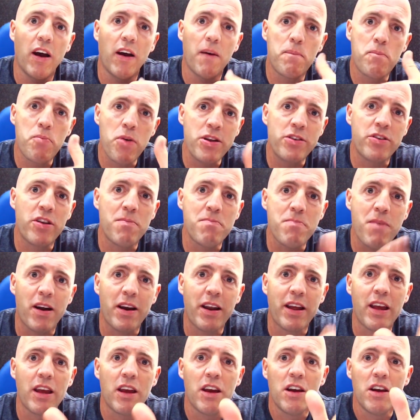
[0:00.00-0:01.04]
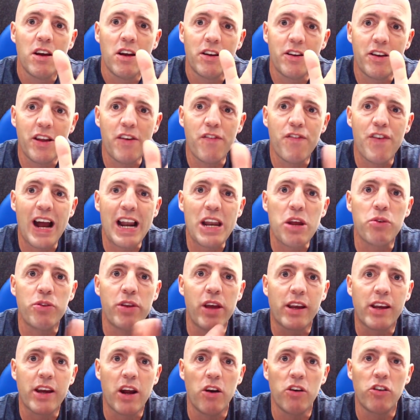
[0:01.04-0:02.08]
printing money, devaluing
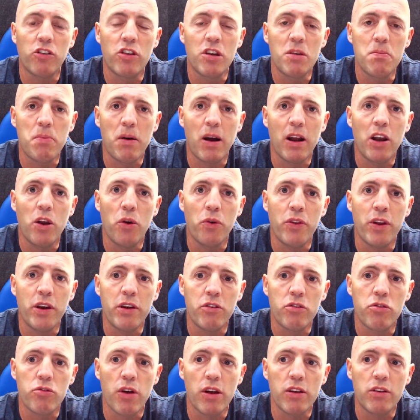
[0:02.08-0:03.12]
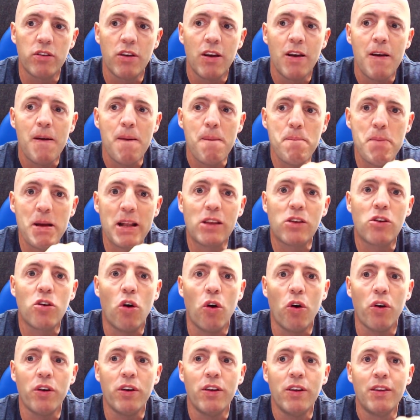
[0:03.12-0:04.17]
their currency by lowering their interest rates.
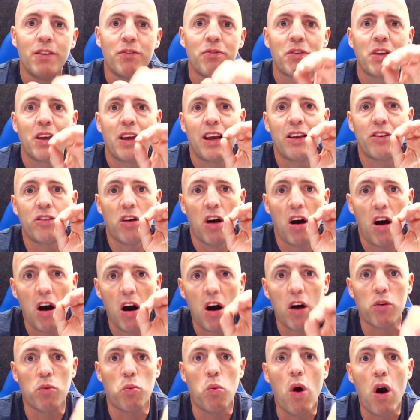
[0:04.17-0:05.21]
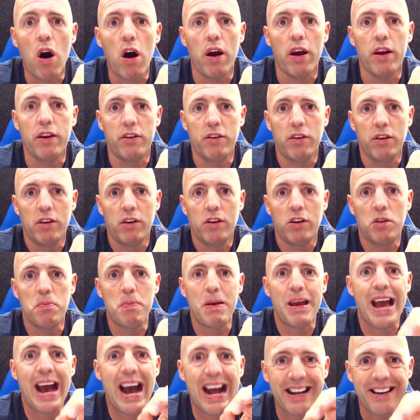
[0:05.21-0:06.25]
Bitcoin is hardwired to
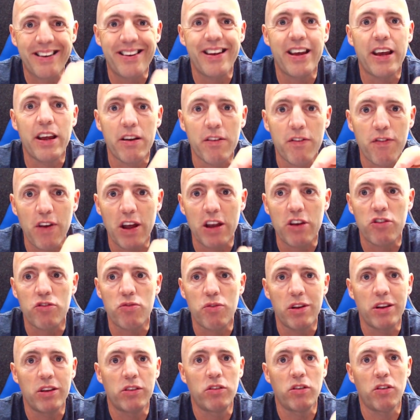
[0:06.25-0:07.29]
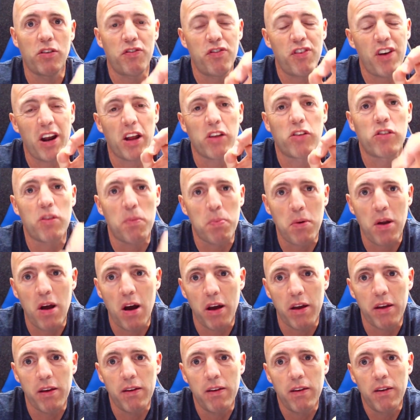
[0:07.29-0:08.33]
be anti-inflationary. It's a finite
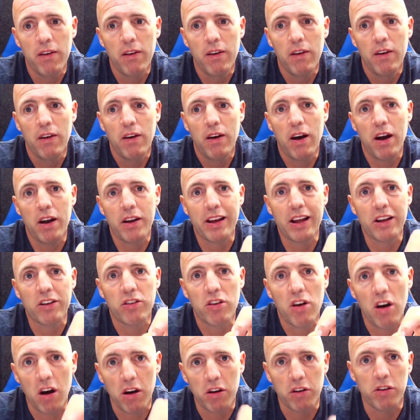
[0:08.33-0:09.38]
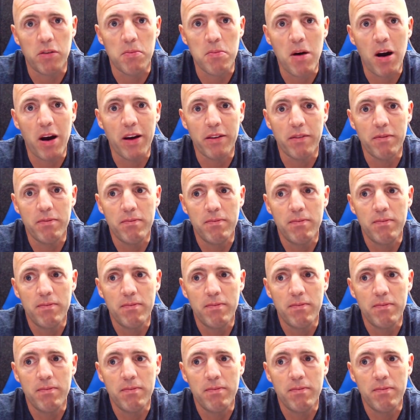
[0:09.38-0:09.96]
supply, and it gets harder to mine.